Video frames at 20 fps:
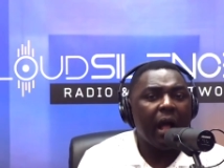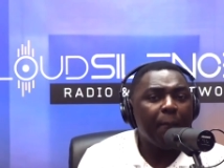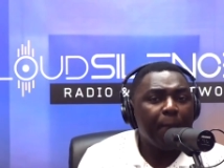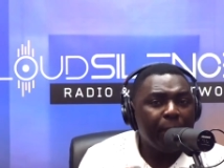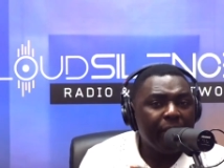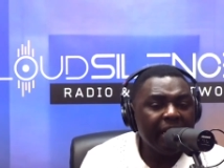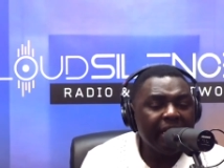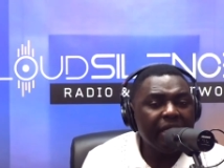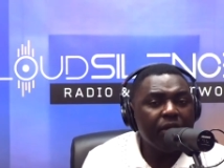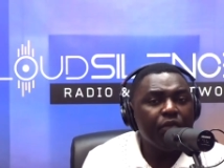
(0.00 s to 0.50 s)
I'm
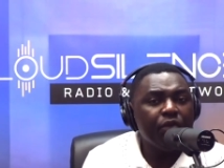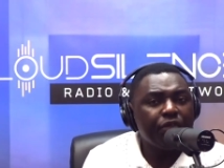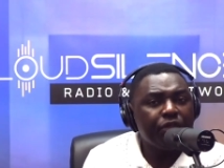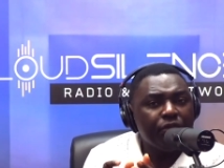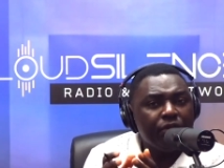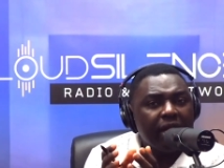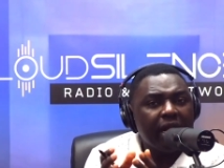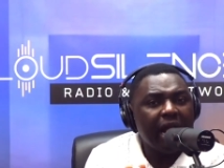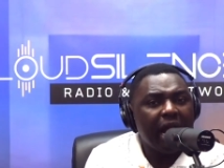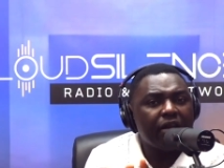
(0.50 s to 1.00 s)
pleading with
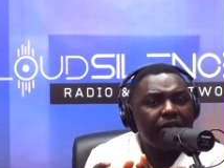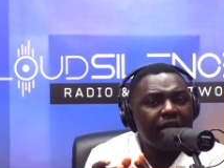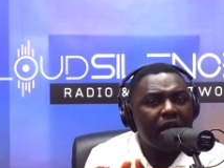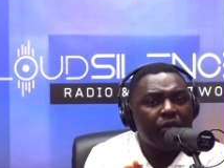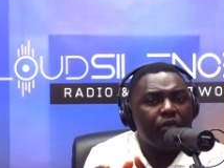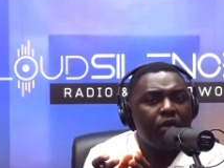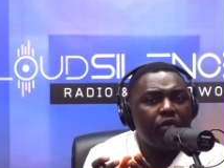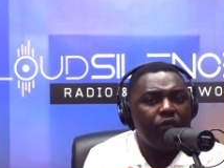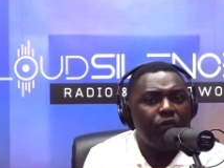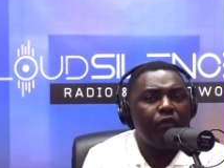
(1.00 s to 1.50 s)
you, Nana Addo
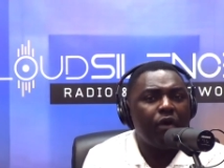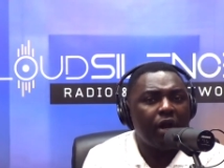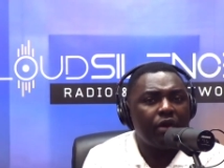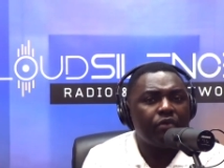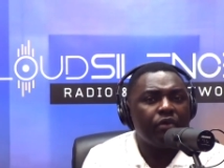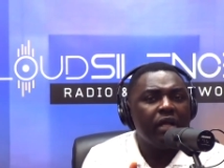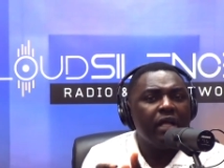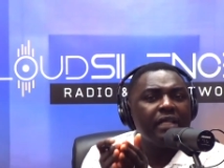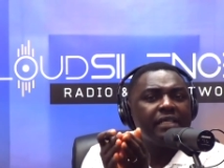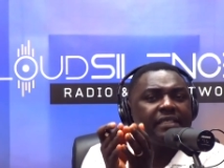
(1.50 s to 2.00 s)
Dankwa
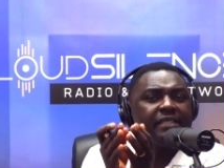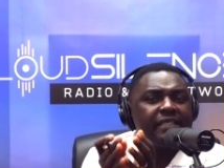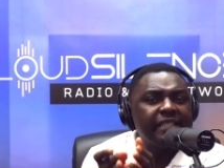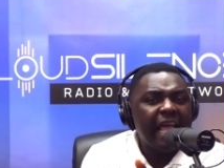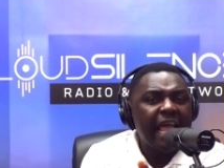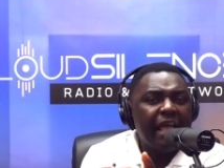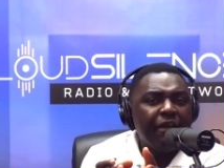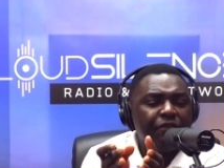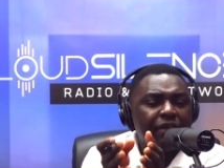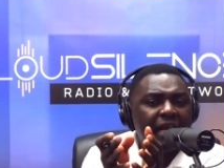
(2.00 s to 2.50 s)
Akufo-Addo,
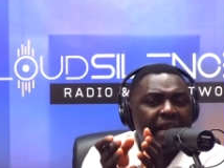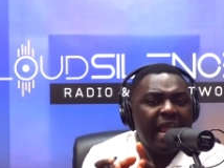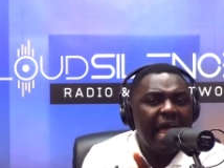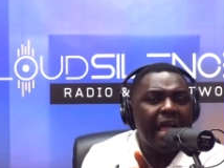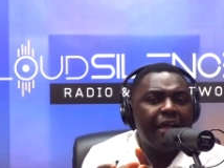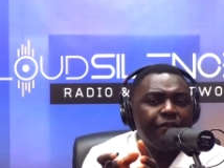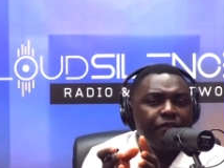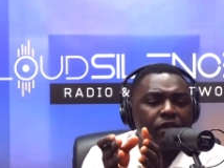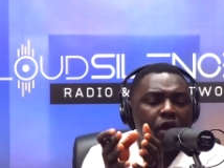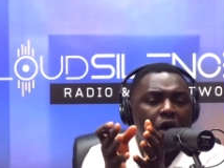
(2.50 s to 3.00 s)
save the
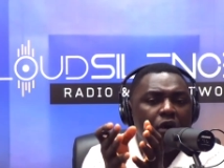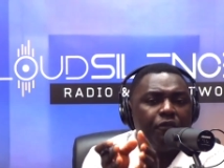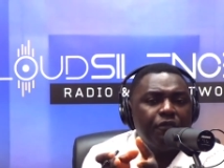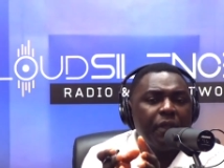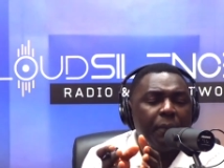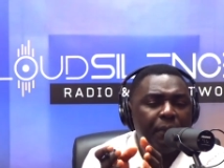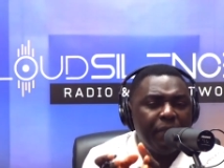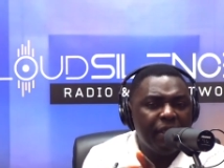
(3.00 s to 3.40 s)
lives of the